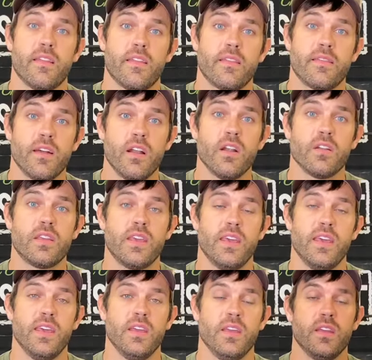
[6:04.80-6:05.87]
third
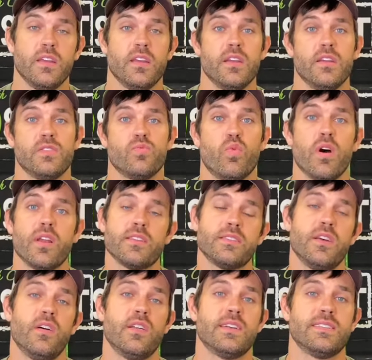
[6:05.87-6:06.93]
key is what is
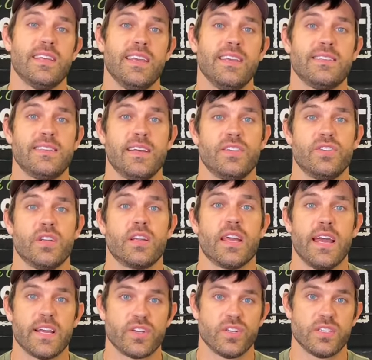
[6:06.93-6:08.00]
known as eccentric
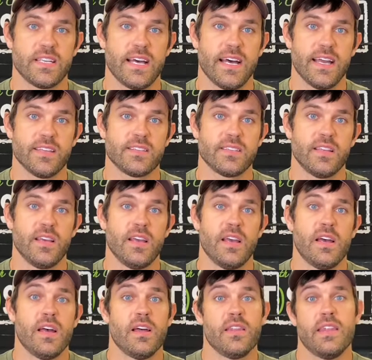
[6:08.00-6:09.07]
exercise.
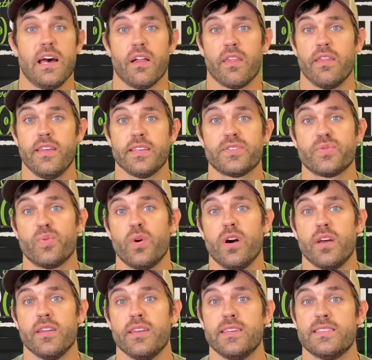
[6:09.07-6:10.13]
Now this
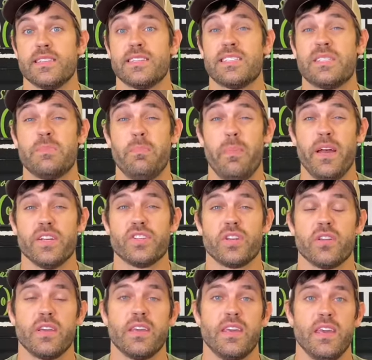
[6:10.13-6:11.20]
one is
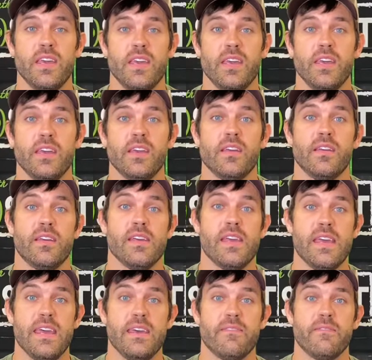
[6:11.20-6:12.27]
especially key
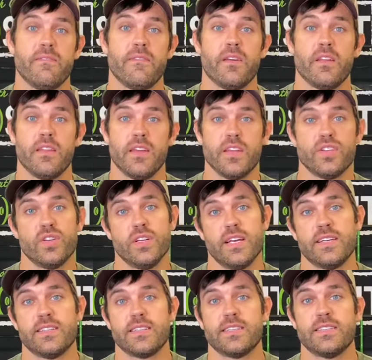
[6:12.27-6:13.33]
if the injury
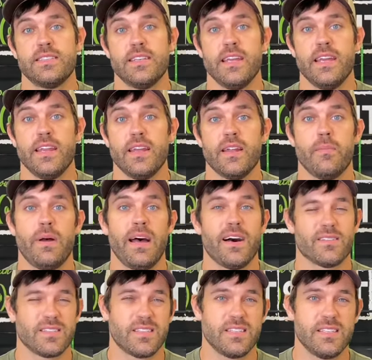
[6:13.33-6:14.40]
has exceeded
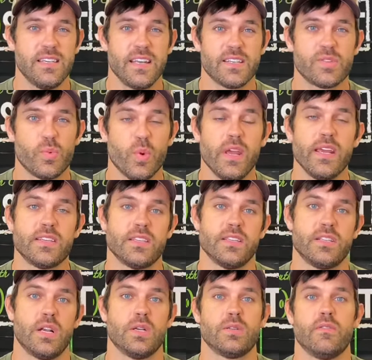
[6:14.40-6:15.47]
about six weeks in
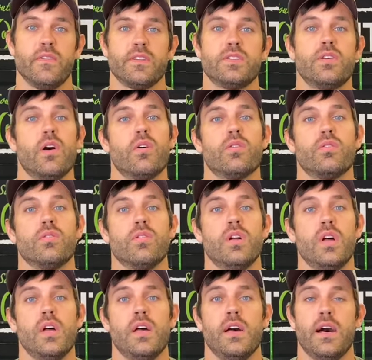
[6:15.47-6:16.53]
terms of its total
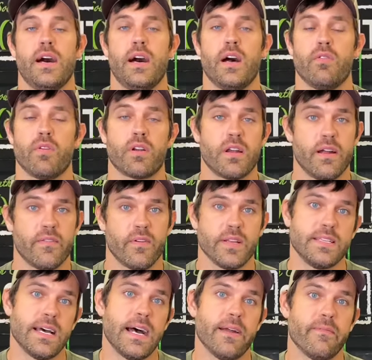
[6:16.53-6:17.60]
uh, recovery
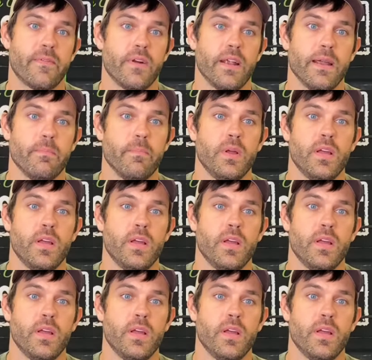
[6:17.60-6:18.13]
time frame.